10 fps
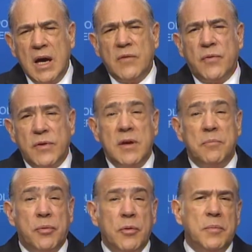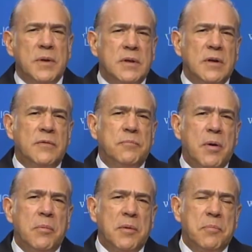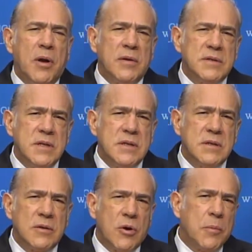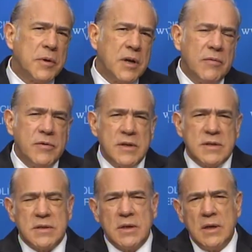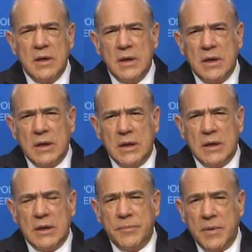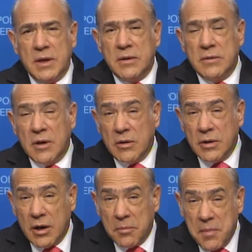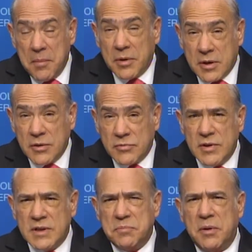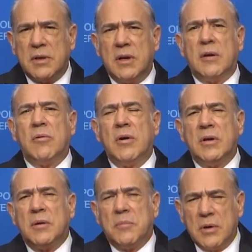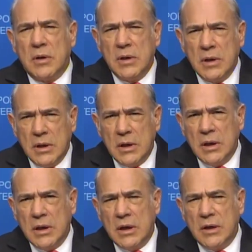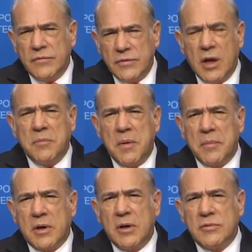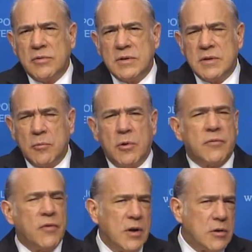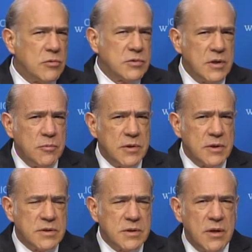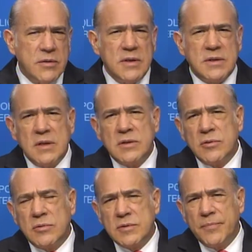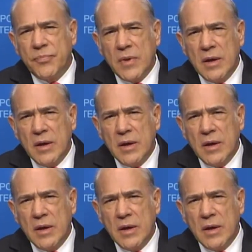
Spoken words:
and for the improvement of public policies and corporate governance in not only our member countries, but a growing number of non-member countries that work very closely with us on these issues.